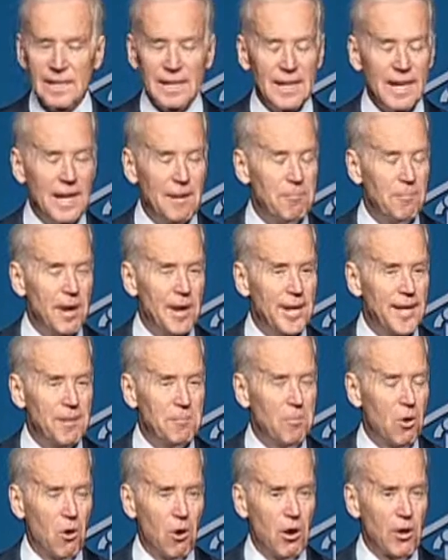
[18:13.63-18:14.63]
And many
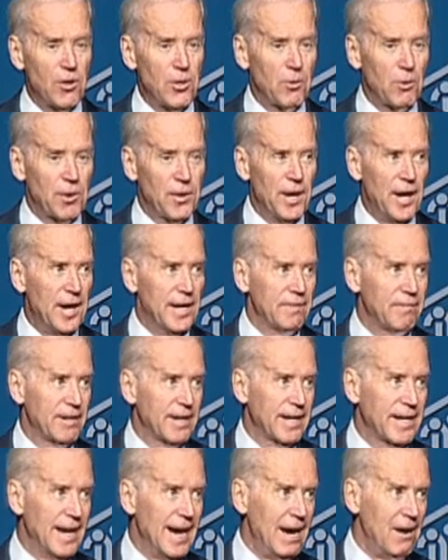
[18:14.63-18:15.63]
more that we're not
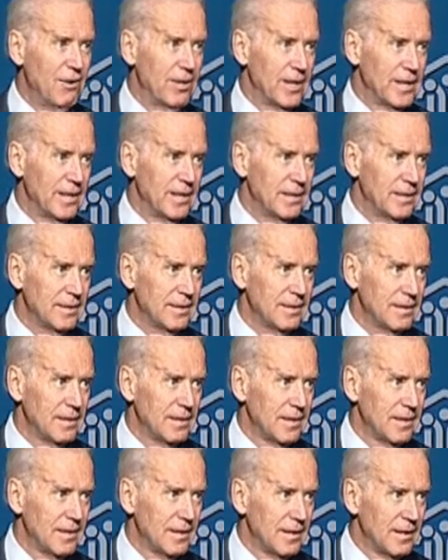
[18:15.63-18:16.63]
even counting
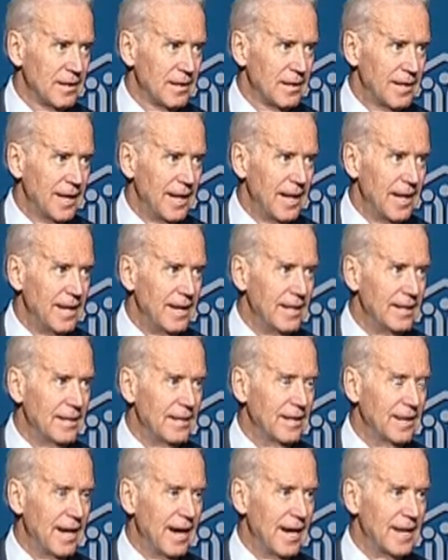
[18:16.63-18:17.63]

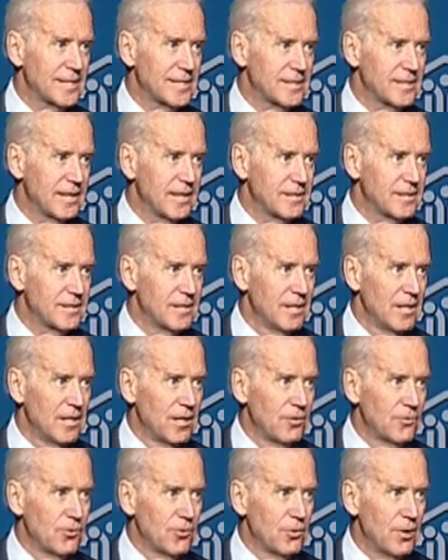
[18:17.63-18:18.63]
gained access
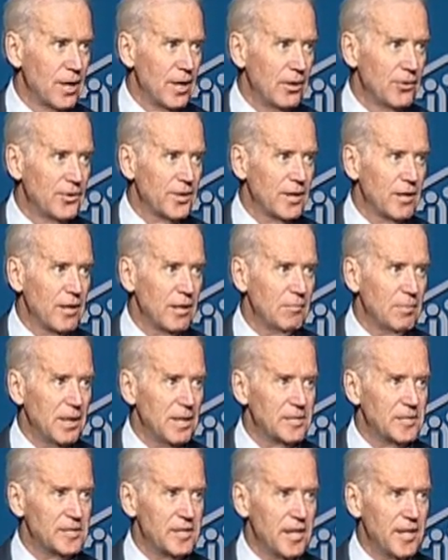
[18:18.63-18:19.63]
through health care by
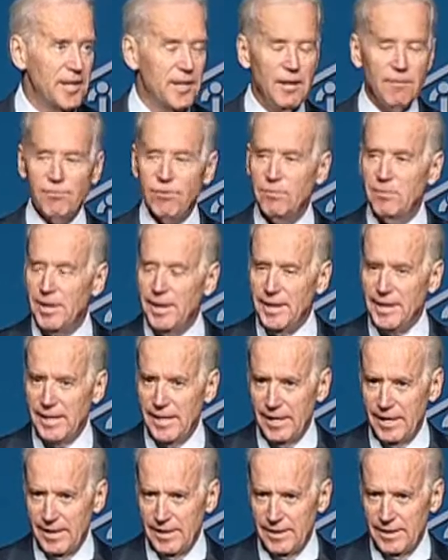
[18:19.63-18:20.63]
signing up for
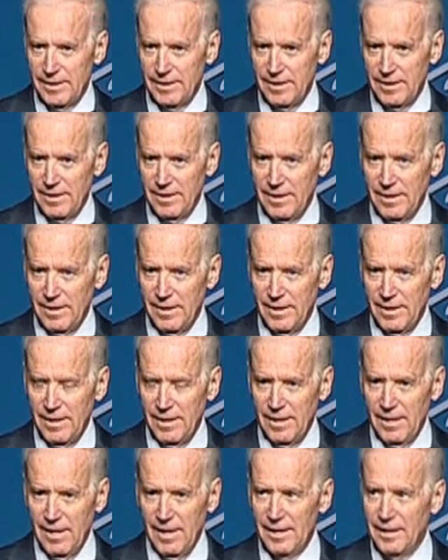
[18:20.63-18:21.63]
Medicaid.
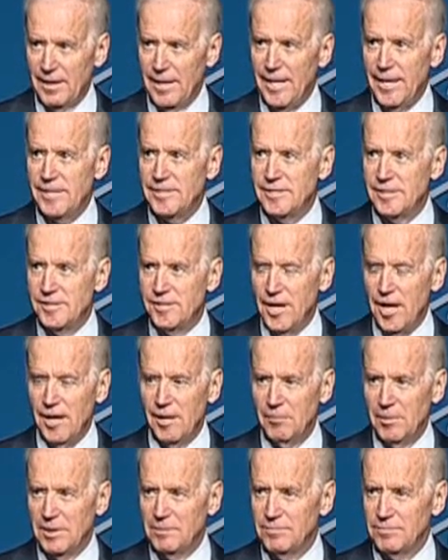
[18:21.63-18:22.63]
And ladies and
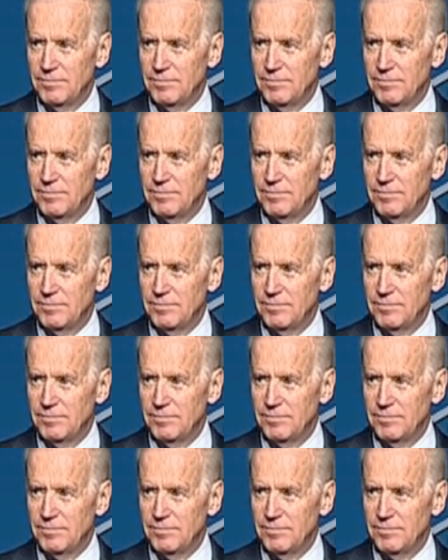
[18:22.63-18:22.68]
gentlemen,